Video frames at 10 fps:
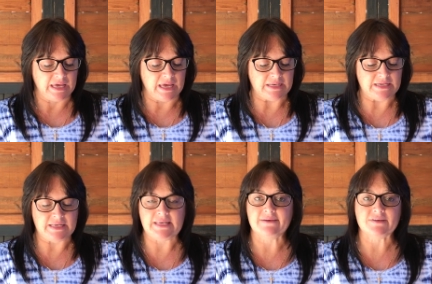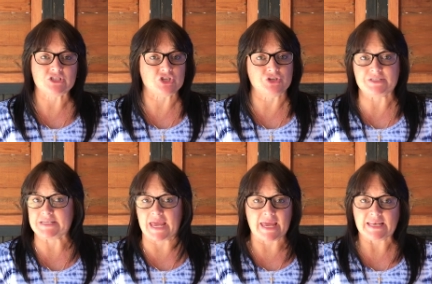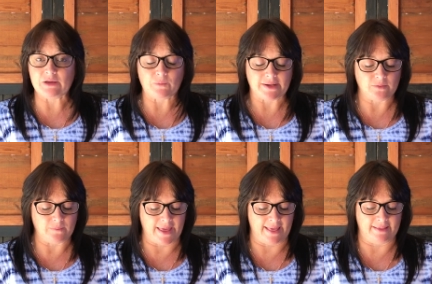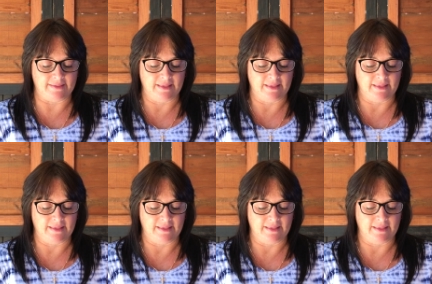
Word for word: and he never turned anyone away.